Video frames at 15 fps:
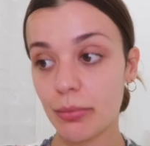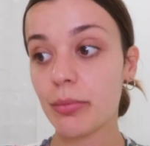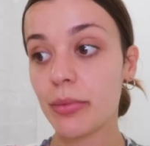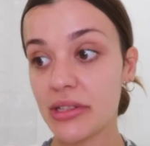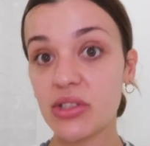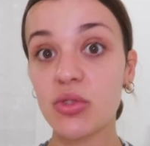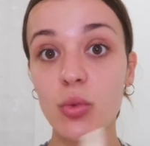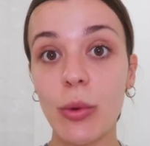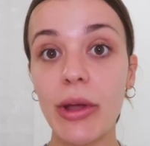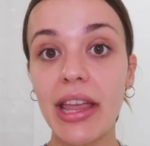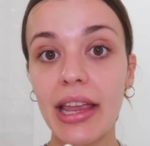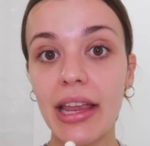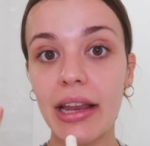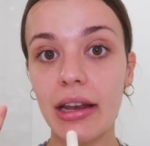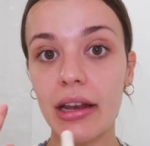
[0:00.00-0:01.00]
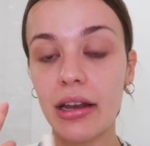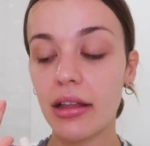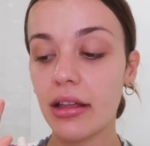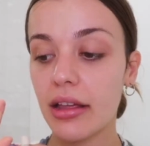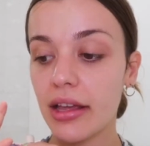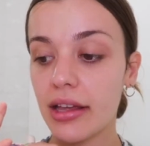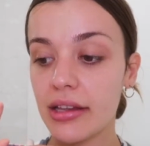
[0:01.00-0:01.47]

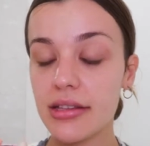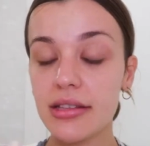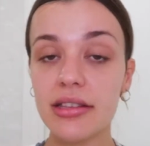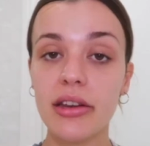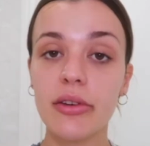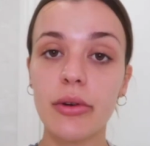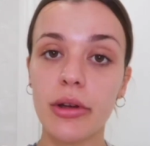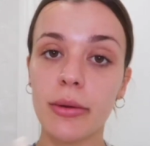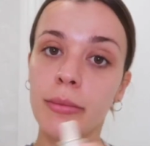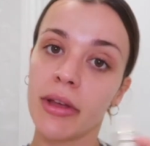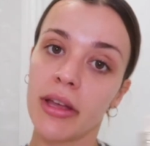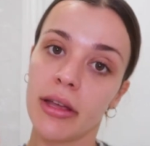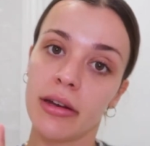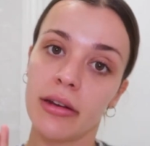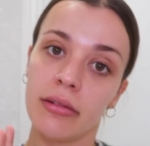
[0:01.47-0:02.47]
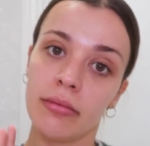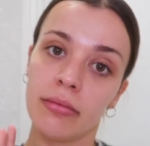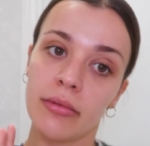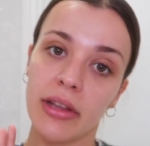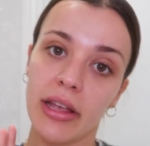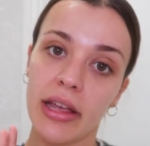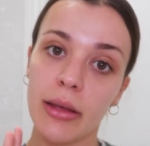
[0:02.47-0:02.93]
between a serum
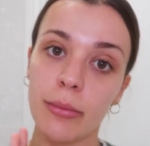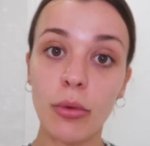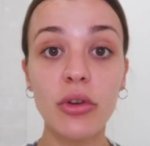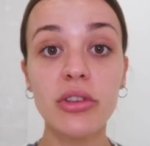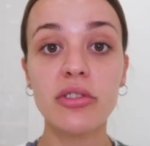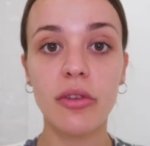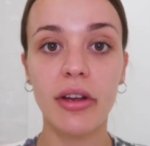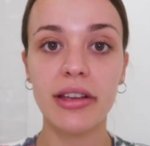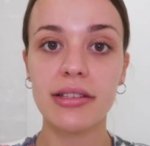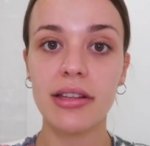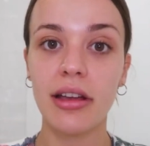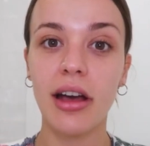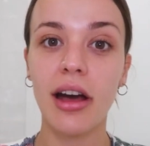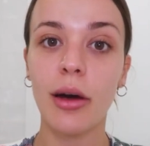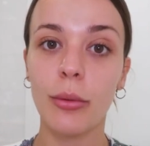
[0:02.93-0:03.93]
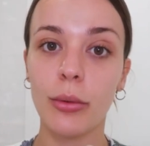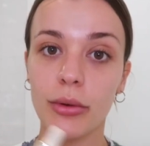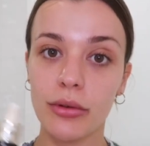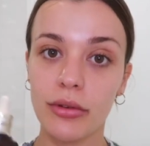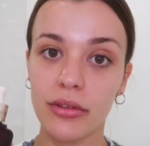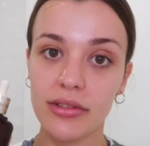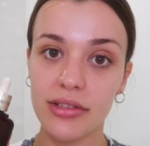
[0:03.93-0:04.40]
and a moisturizer, I
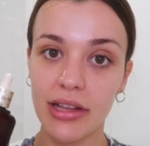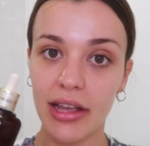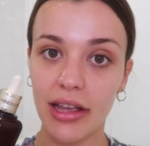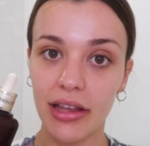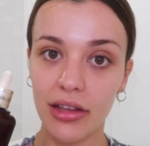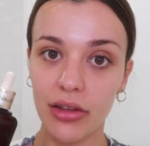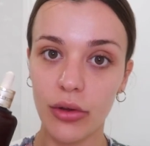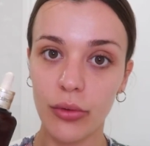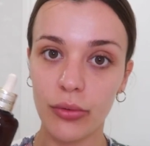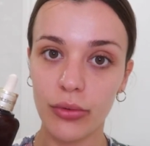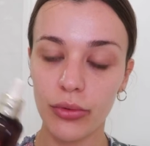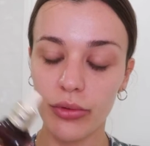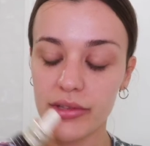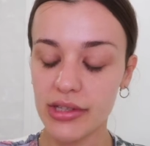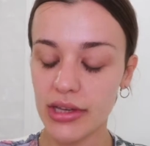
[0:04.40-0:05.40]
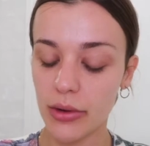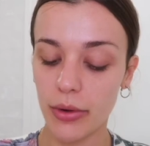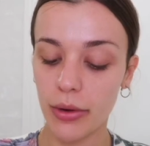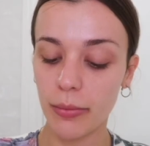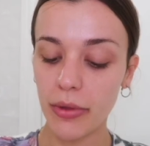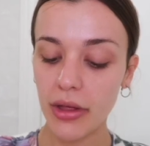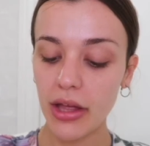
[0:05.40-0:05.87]
would say go for the
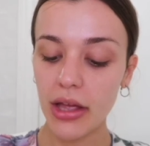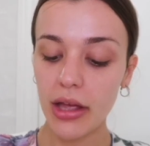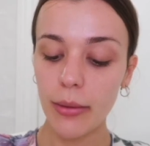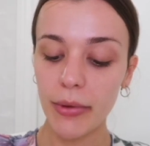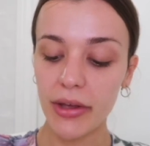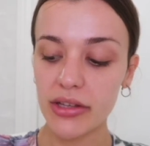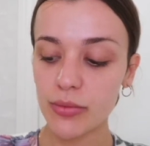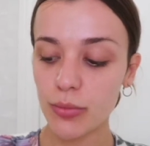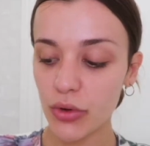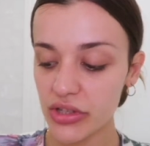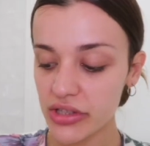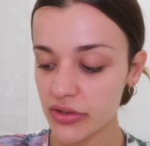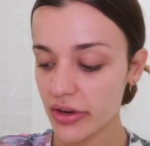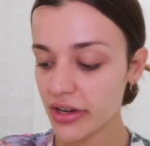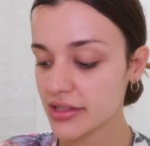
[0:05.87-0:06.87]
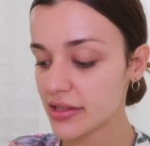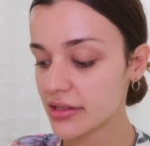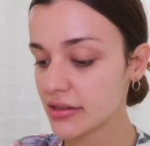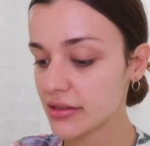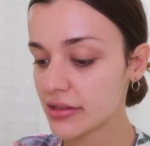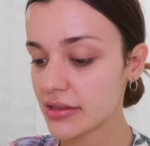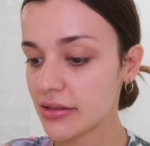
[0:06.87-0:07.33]
serum because
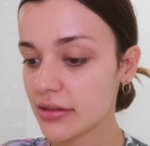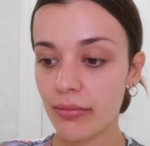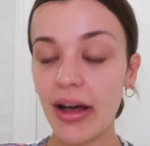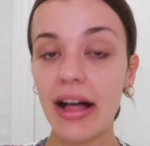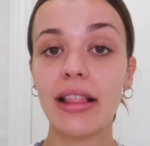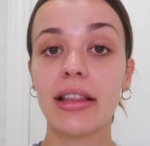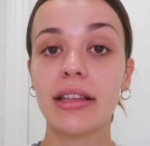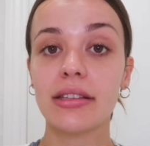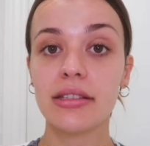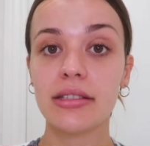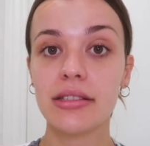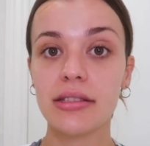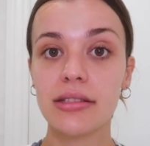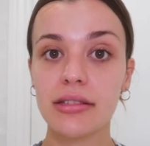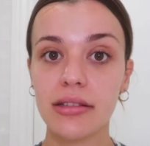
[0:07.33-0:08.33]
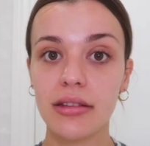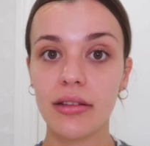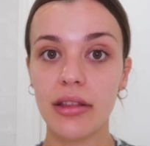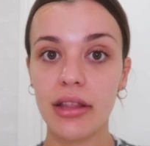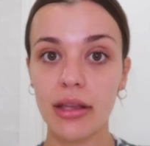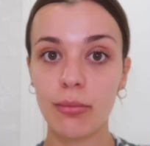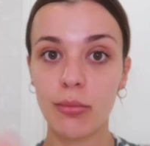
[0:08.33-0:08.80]
moisturizers balance
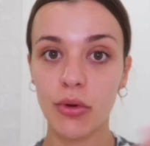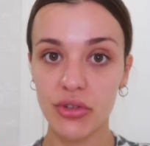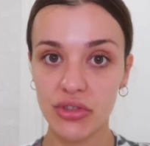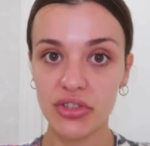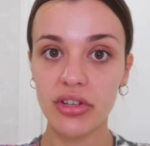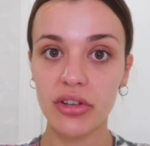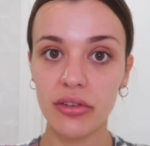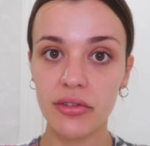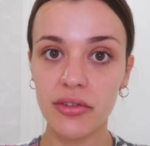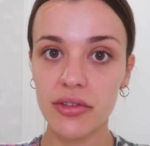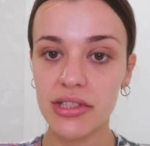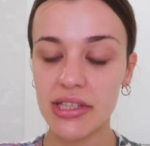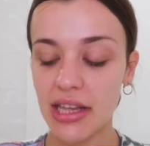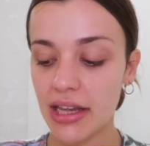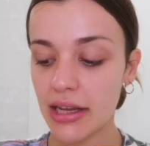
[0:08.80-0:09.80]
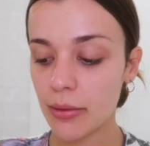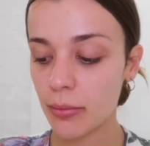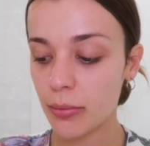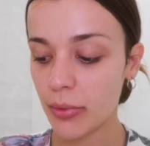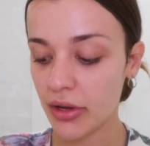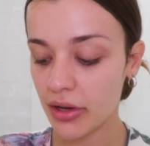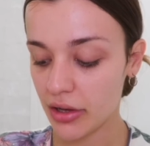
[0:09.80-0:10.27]
the moisture of your
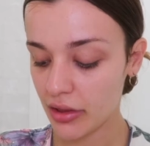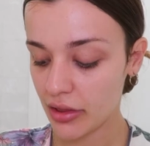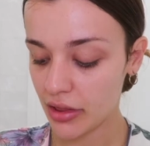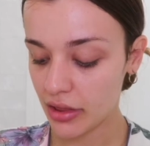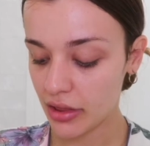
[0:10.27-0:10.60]
skin, but